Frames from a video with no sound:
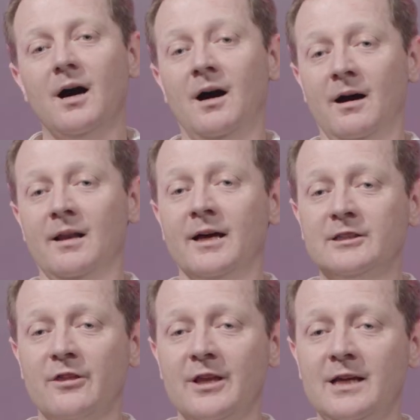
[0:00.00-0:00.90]
I like
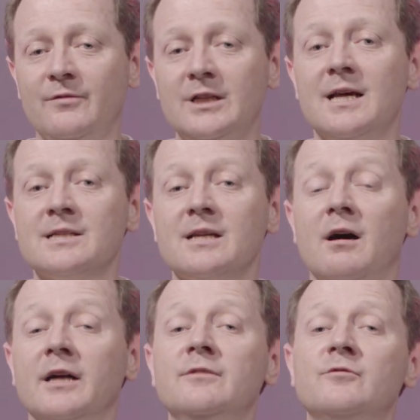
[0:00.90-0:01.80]
to think of it as a
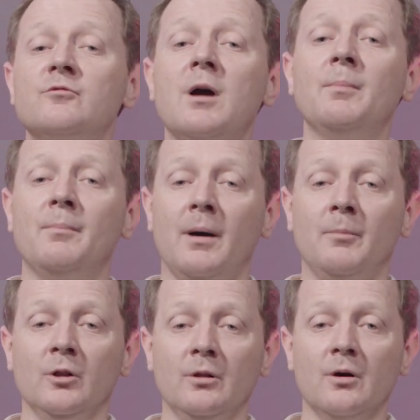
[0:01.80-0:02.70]
kind of rubber bubble,